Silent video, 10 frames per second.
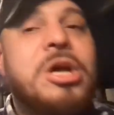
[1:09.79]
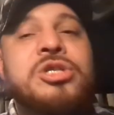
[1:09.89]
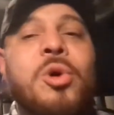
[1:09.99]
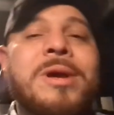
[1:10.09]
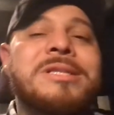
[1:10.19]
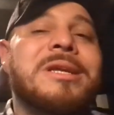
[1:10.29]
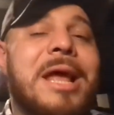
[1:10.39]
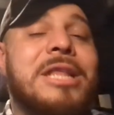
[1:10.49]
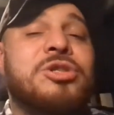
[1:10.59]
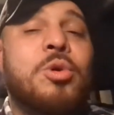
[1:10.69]
So he
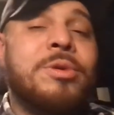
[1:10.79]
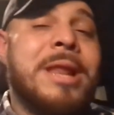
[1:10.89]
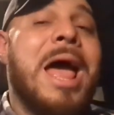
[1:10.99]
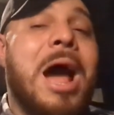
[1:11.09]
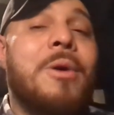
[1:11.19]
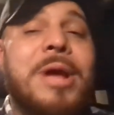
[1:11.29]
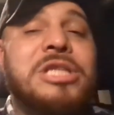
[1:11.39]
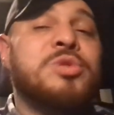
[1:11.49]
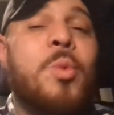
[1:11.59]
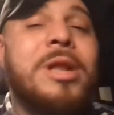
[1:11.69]
delayed it. So now
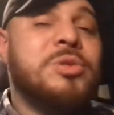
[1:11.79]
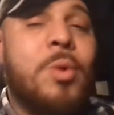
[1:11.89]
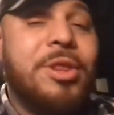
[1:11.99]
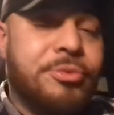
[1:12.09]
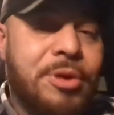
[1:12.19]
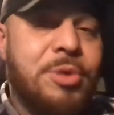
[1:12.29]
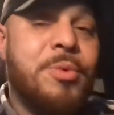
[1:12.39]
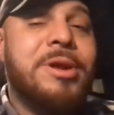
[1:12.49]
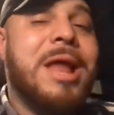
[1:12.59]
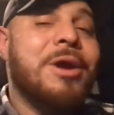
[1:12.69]
in 2023,
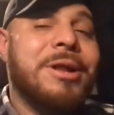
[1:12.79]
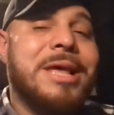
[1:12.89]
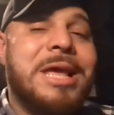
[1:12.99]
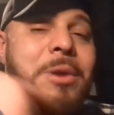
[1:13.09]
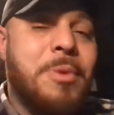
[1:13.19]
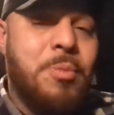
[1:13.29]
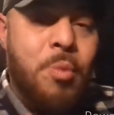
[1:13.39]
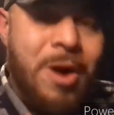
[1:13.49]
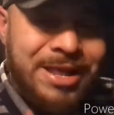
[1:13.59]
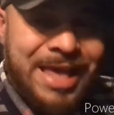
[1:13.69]
we're not going to get hit with
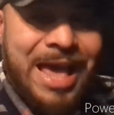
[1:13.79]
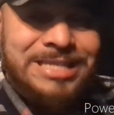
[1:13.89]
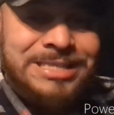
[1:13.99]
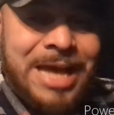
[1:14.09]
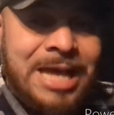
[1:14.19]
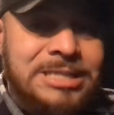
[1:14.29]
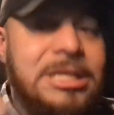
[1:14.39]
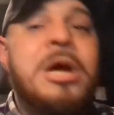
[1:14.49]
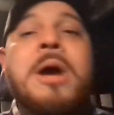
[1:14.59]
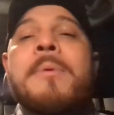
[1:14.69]
one gas
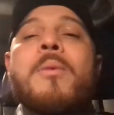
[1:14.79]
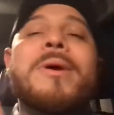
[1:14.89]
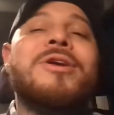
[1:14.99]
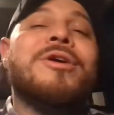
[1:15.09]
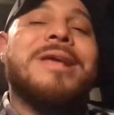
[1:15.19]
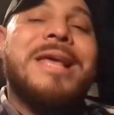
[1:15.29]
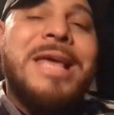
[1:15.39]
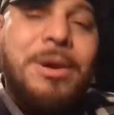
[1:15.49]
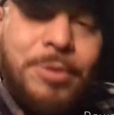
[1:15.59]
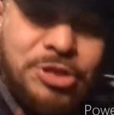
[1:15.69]
tax, but we're going to get
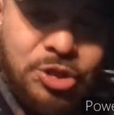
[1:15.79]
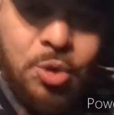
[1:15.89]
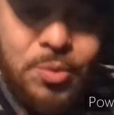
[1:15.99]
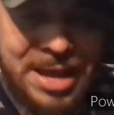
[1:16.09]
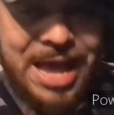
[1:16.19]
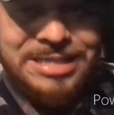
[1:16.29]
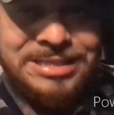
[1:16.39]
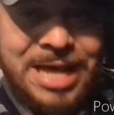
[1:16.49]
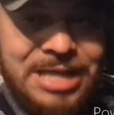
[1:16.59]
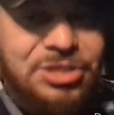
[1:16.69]
hit with two
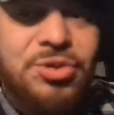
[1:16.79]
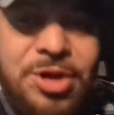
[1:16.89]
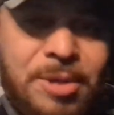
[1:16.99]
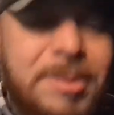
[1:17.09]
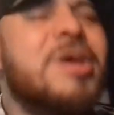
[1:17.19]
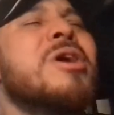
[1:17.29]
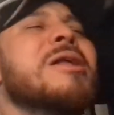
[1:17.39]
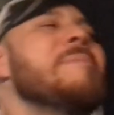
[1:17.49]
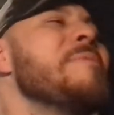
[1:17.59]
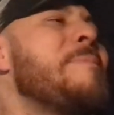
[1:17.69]
gas tax. You hear me?
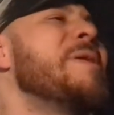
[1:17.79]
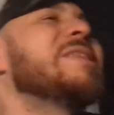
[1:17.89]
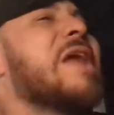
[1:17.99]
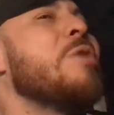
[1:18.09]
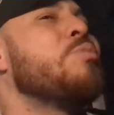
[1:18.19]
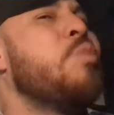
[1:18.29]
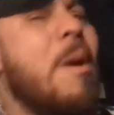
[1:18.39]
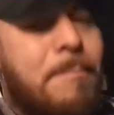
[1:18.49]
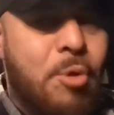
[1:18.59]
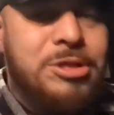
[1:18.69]
Let me repeat that
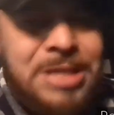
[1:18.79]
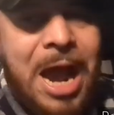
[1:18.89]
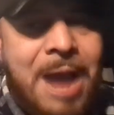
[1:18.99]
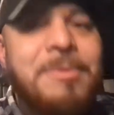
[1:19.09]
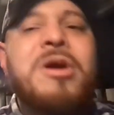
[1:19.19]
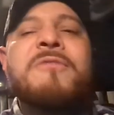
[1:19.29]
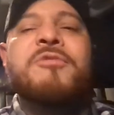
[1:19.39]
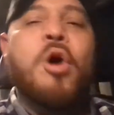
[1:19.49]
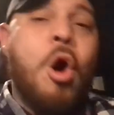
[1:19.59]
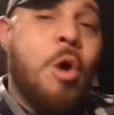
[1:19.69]
one more time
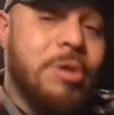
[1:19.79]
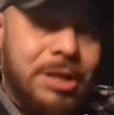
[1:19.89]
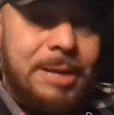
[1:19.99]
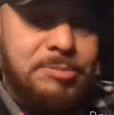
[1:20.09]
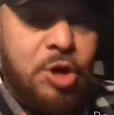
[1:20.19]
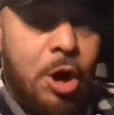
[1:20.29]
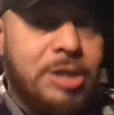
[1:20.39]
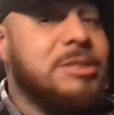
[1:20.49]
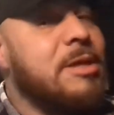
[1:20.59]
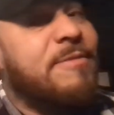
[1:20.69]
for all the
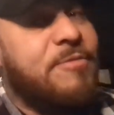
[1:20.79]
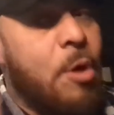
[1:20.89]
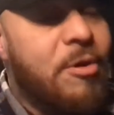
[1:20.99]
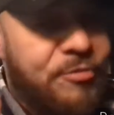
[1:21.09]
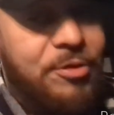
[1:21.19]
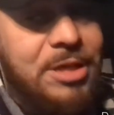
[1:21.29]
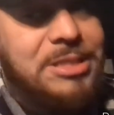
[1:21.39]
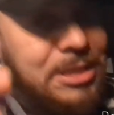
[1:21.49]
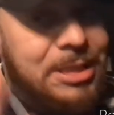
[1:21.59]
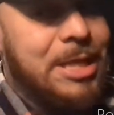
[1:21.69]
libtards that voted for
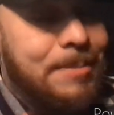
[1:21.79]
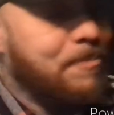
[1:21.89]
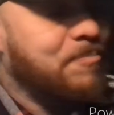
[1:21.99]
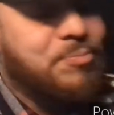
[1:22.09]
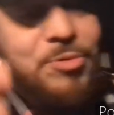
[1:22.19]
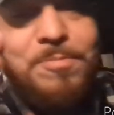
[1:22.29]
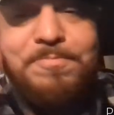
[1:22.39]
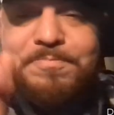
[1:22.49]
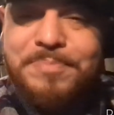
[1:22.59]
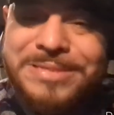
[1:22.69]
this liberal
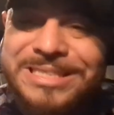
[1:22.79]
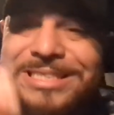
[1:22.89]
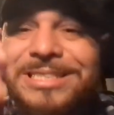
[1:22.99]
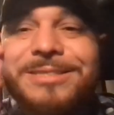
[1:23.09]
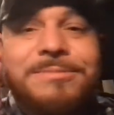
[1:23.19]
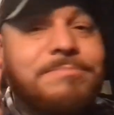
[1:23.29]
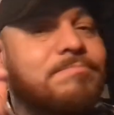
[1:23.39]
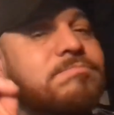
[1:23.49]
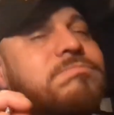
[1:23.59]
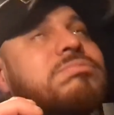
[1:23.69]
piece of
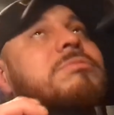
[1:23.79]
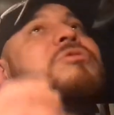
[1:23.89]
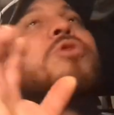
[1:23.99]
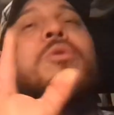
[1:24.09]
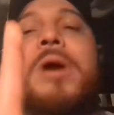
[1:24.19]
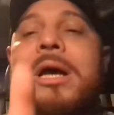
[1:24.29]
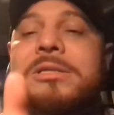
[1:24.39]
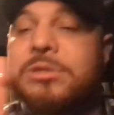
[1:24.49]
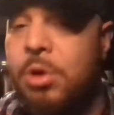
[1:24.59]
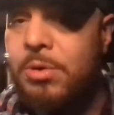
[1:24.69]
don't
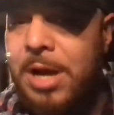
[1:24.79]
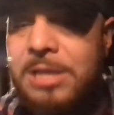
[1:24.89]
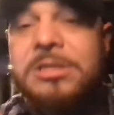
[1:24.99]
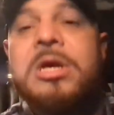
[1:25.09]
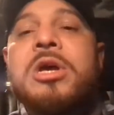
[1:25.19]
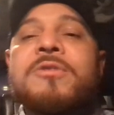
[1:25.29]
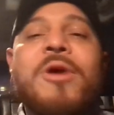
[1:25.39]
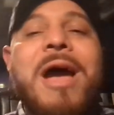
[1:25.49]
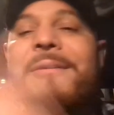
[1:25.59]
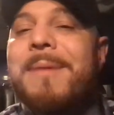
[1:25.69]
cuss
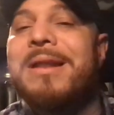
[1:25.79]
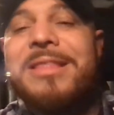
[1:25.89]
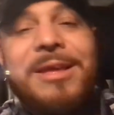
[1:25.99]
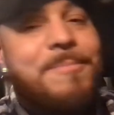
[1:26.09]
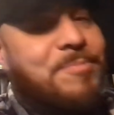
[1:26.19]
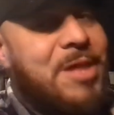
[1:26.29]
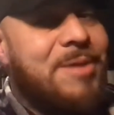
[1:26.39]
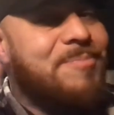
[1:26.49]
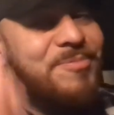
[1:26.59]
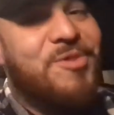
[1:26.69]
for everybody
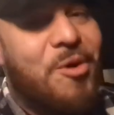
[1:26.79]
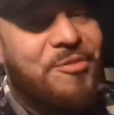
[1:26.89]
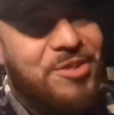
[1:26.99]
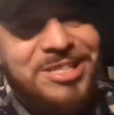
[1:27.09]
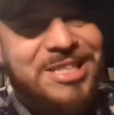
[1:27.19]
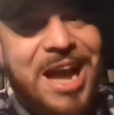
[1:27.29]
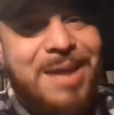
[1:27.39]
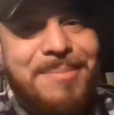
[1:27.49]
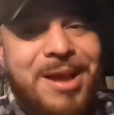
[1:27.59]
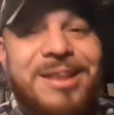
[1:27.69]
that voted for this
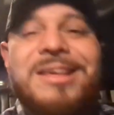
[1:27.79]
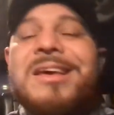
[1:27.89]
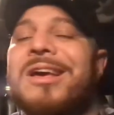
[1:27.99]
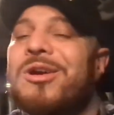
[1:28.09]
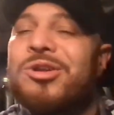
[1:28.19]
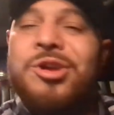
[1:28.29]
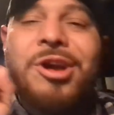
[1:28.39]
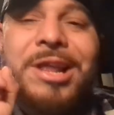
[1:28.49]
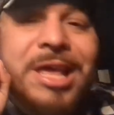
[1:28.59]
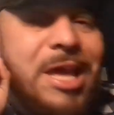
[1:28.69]
guy, man. You're
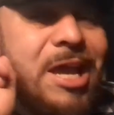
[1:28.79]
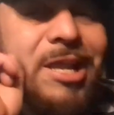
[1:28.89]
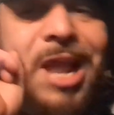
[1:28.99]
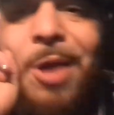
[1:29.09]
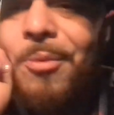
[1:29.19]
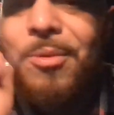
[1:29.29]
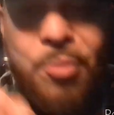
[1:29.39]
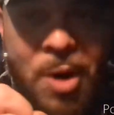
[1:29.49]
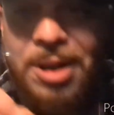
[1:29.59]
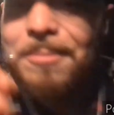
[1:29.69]
gonna get hit not with
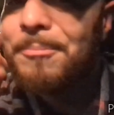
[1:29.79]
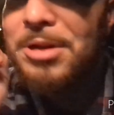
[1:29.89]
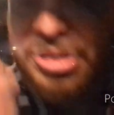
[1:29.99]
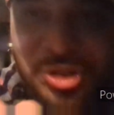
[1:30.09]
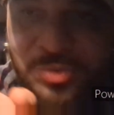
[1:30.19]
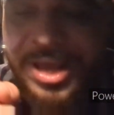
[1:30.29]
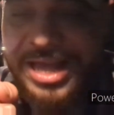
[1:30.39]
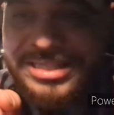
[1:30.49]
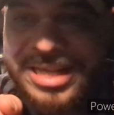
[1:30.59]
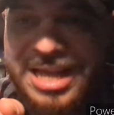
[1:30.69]
one but two
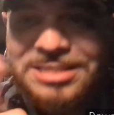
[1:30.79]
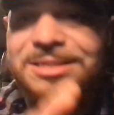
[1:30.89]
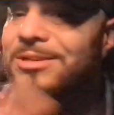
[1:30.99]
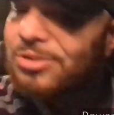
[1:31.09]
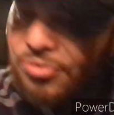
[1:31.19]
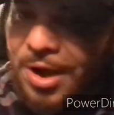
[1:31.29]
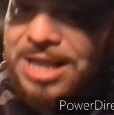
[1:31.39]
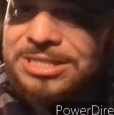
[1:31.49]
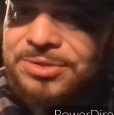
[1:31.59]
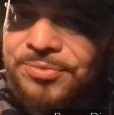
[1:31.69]
gas tax.
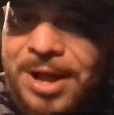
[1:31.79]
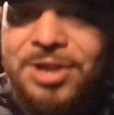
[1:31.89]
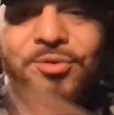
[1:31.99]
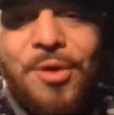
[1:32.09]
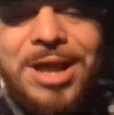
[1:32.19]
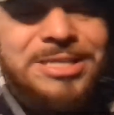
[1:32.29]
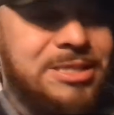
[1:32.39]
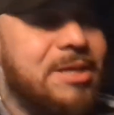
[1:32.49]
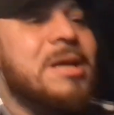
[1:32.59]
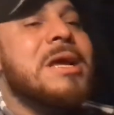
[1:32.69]
Crazy, right?
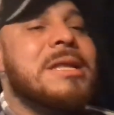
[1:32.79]
Crazy.